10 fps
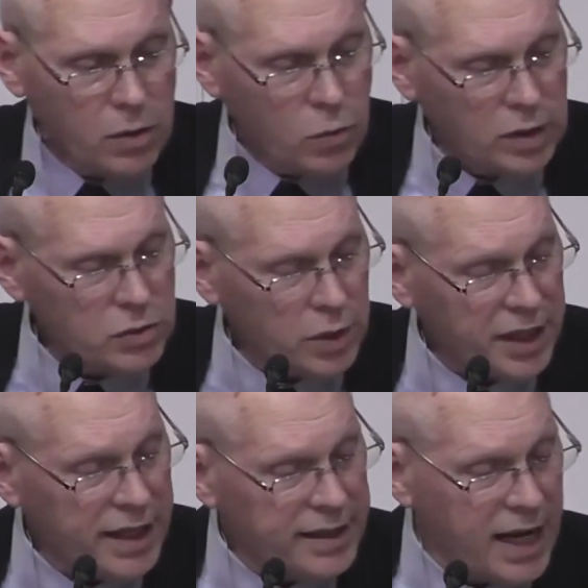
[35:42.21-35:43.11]

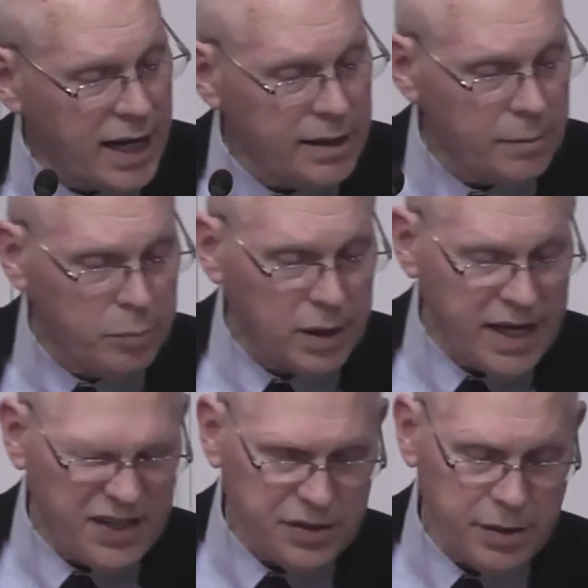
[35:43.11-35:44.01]
128 God
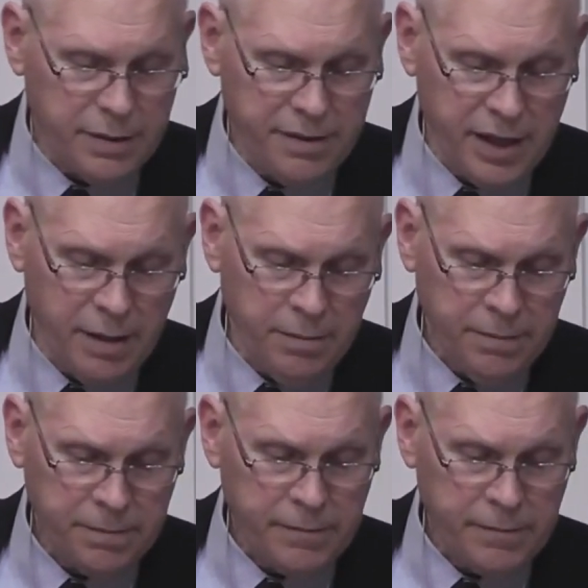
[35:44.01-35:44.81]
blessed them